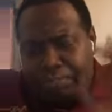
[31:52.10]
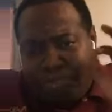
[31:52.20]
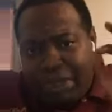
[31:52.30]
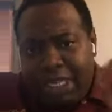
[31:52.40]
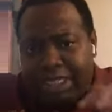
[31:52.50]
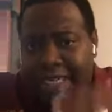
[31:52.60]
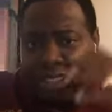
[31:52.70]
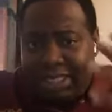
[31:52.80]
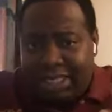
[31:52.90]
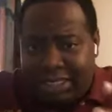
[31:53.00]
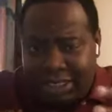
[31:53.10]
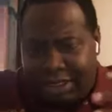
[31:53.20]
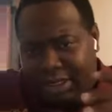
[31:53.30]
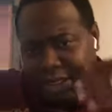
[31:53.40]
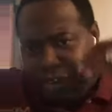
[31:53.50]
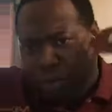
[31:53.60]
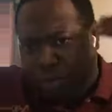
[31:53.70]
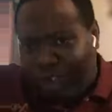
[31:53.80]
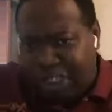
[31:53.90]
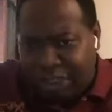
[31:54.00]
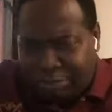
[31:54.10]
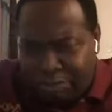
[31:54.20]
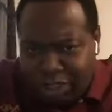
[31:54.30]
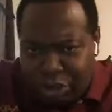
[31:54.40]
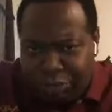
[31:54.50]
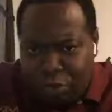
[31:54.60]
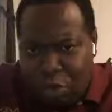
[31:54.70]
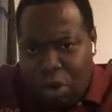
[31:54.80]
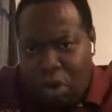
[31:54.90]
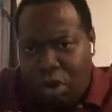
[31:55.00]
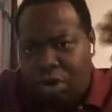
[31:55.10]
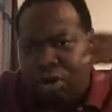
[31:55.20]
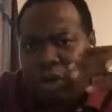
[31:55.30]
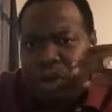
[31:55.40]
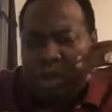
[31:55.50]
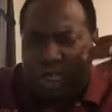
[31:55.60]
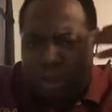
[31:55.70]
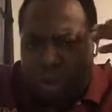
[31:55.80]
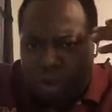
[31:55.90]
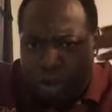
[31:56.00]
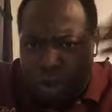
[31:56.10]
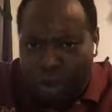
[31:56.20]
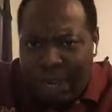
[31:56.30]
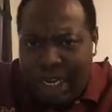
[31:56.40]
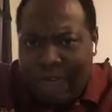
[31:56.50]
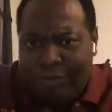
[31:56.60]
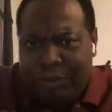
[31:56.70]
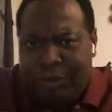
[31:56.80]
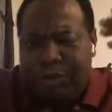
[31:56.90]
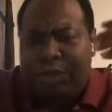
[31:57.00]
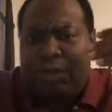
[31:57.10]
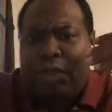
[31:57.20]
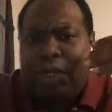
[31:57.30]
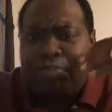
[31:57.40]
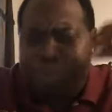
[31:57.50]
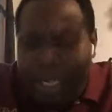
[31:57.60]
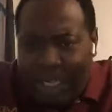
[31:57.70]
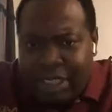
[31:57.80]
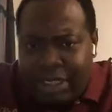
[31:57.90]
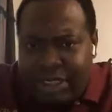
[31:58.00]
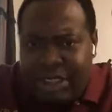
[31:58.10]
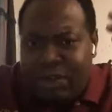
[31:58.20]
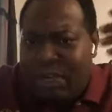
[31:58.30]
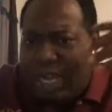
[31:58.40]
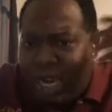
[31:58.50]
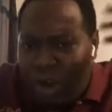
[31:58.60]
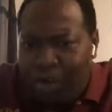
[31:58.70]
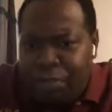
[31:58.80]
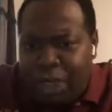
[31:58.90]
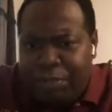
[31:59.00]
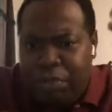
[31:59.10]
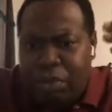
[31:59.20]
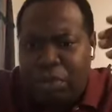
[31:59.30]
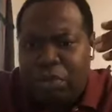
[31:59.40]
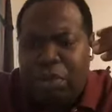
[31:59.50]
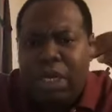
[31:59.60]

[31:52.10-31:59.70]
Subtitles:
peace and justice, you know, prevention of war, you know, on a global level, peace, you know, get along with people,